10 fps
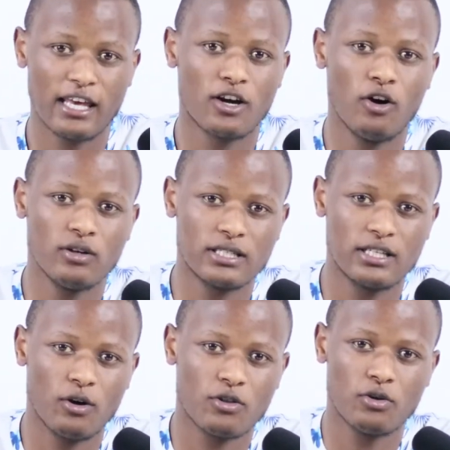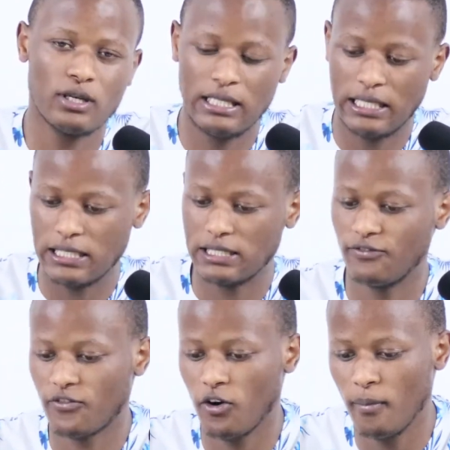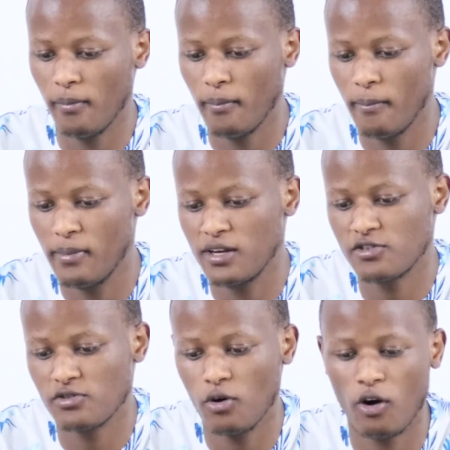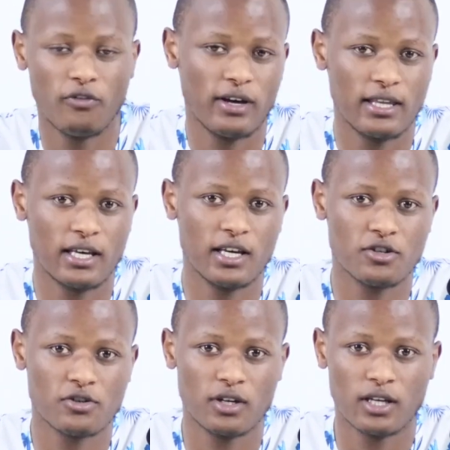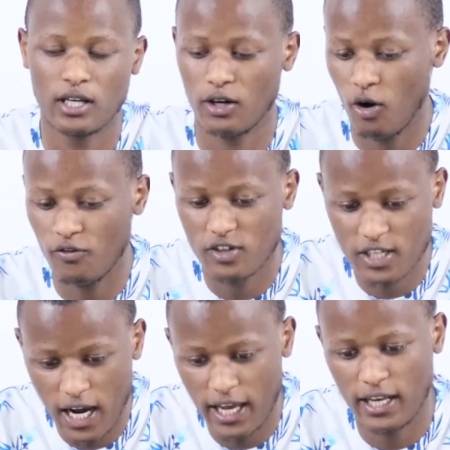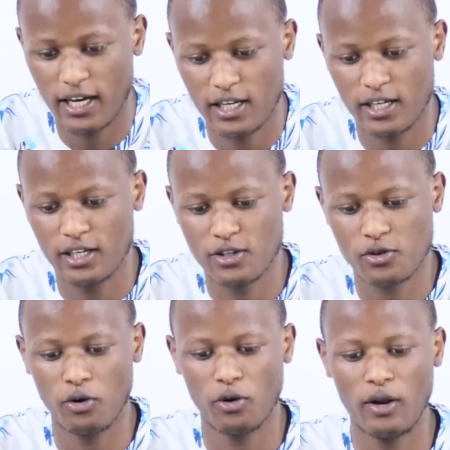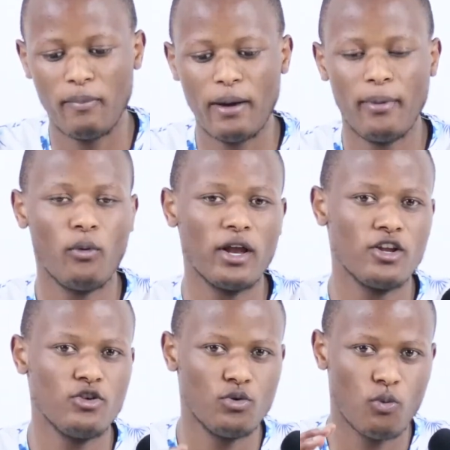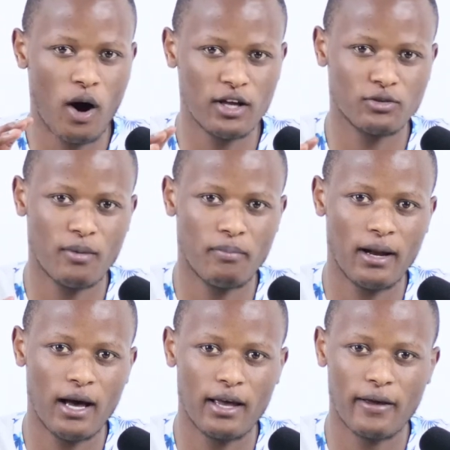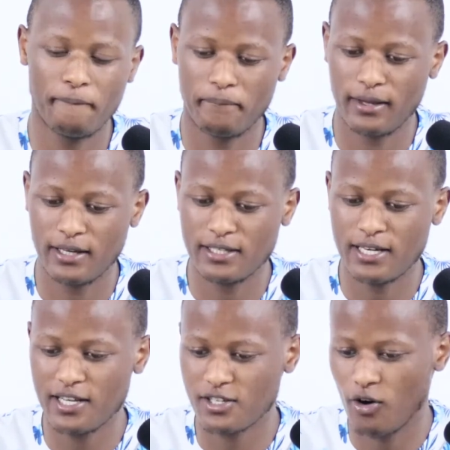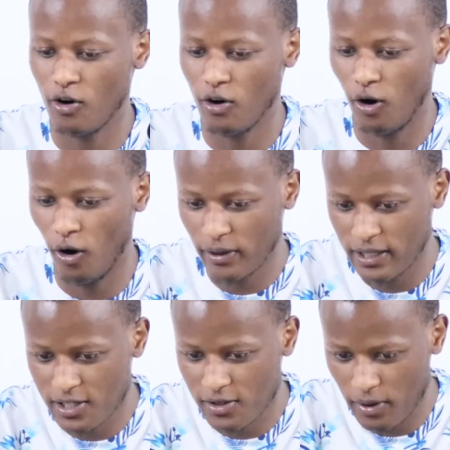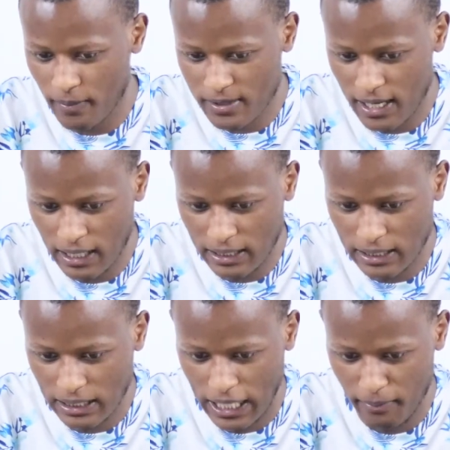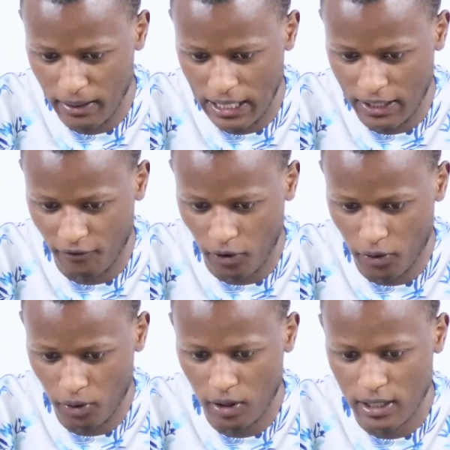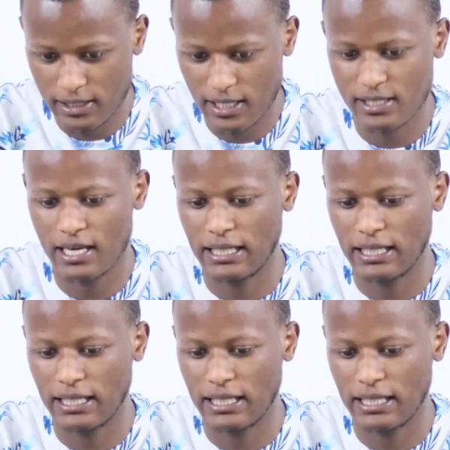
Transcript: got authority from Ministry of Education of China. So remember, when you want to apply, just go on this website. Let me read for you. Just